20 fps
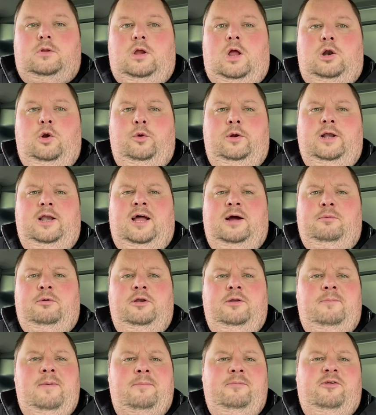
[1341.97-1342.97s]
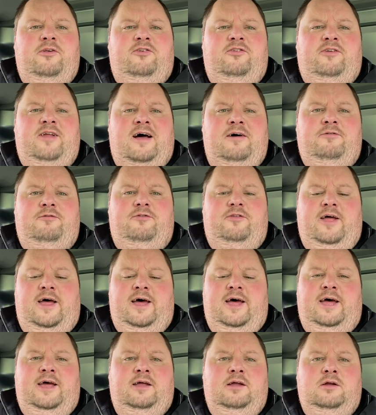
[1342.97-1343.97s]
luckily, like one of the members of staff
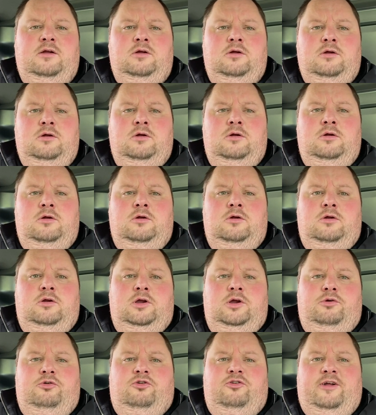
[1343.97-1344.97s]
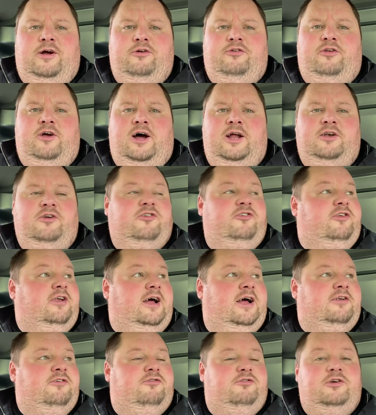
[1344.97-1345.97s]
there, he was just outside, just
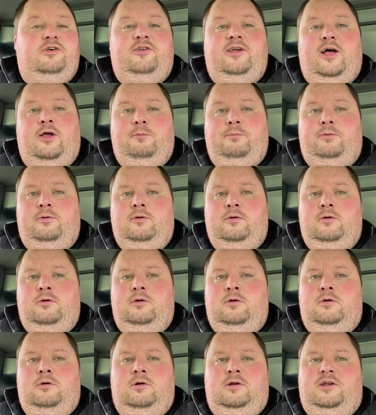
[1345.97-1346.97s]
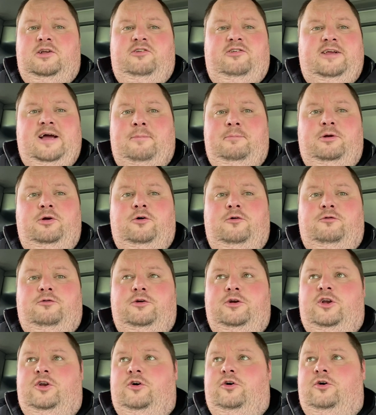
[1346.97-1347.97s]
asked for his help. He scanned me all through
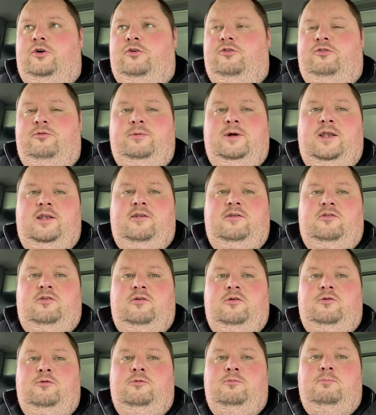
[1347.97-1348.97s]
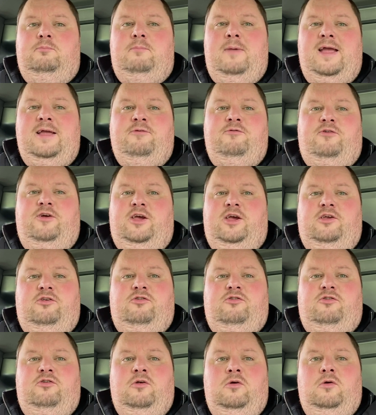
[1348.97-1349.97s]
the doors and went to main
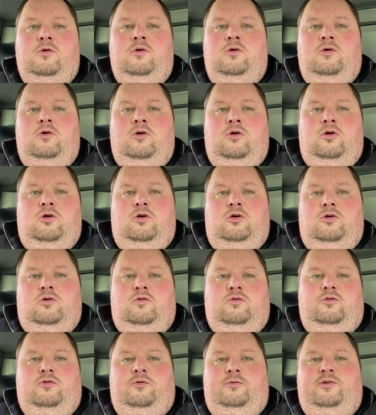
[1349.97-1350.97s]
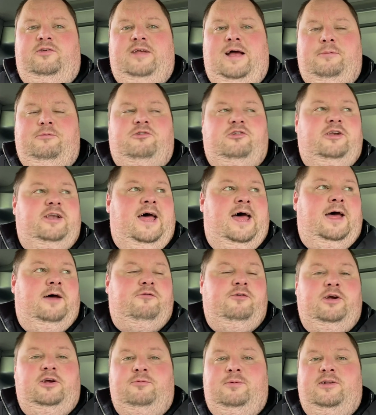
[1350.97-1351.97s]
theatres, the reception there. I
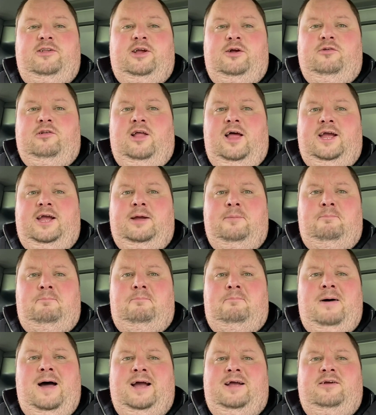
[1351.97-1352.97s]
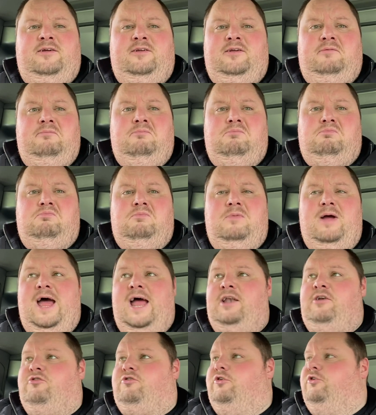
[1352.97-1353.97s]
think I was meant to go to like a back
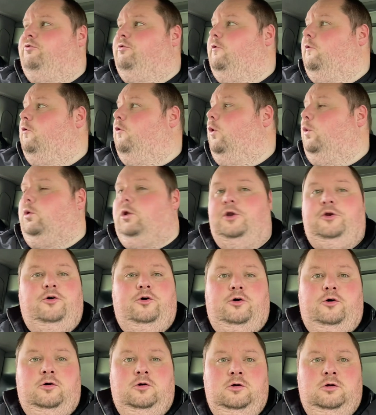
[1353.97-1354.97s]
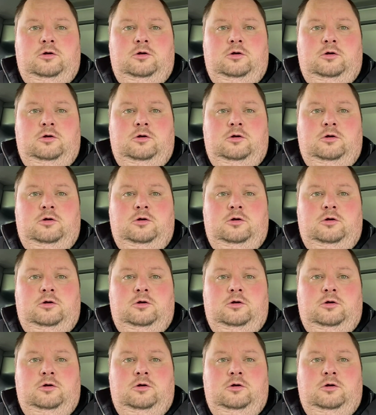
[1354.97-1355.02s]
entrance or a roller door